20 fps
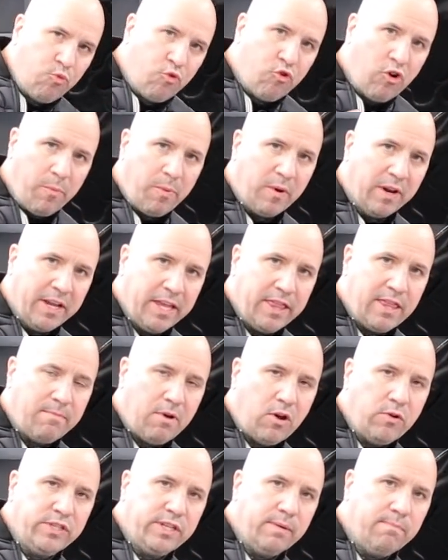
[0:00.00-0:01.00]
probably the
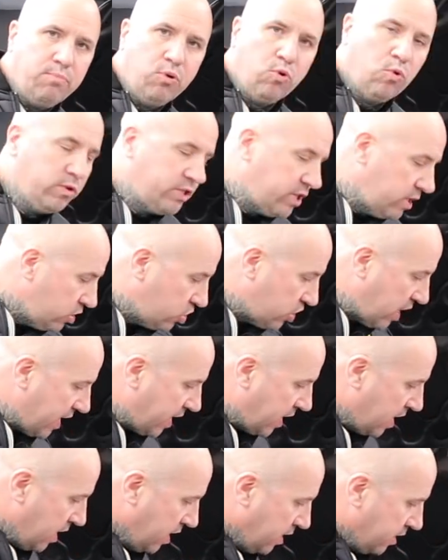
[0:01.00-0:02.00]
most important
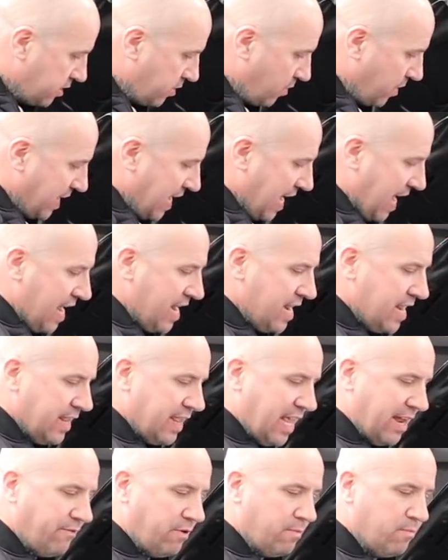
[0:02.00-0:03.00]
check. So again,
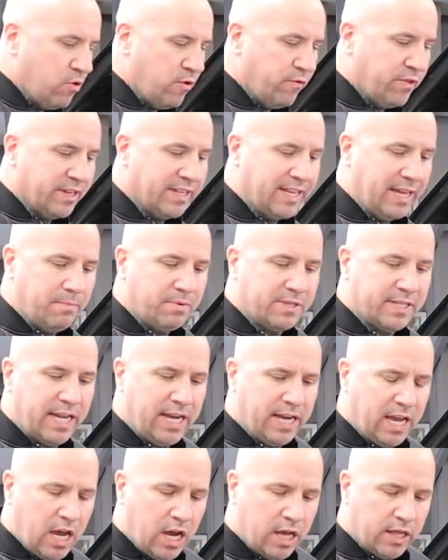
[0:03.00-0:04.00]
they remove the
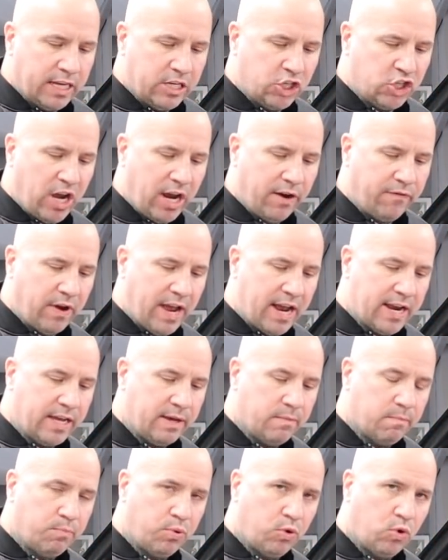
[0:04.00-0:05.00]
dipstick, they check for
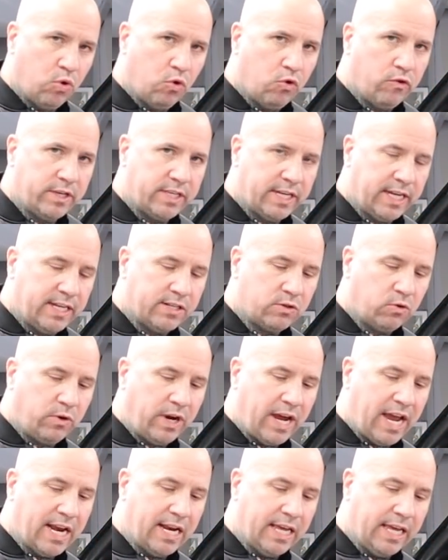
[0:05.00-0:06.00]
any impurities or
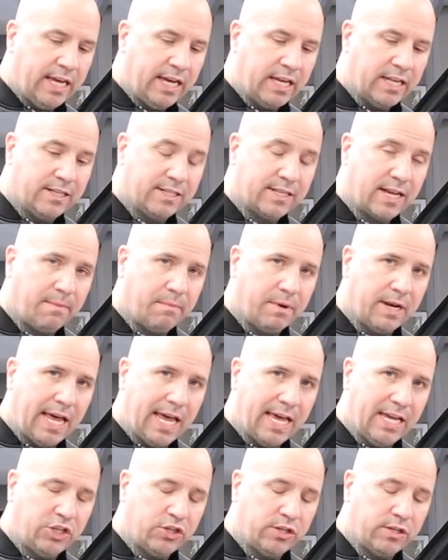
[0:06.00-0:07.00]
any
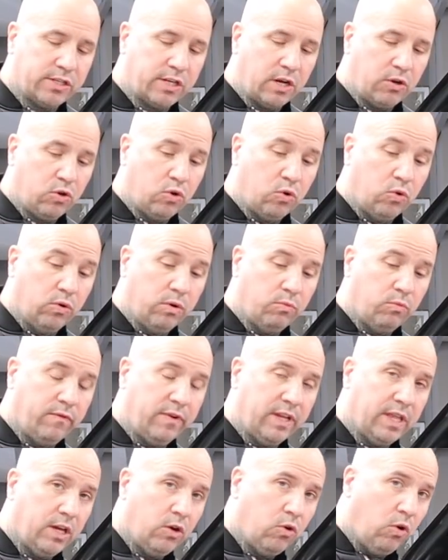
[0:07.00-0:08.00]
contamination, so coolant
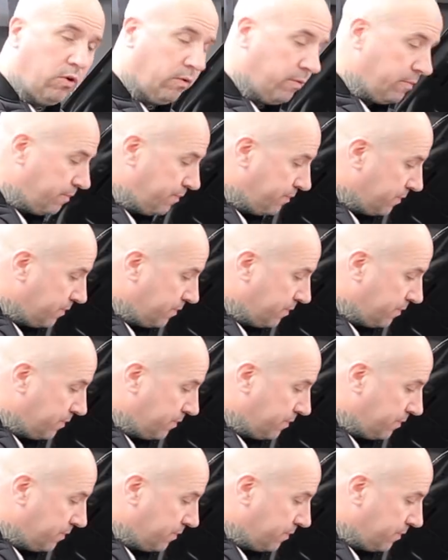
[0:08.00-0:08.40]
within the oil.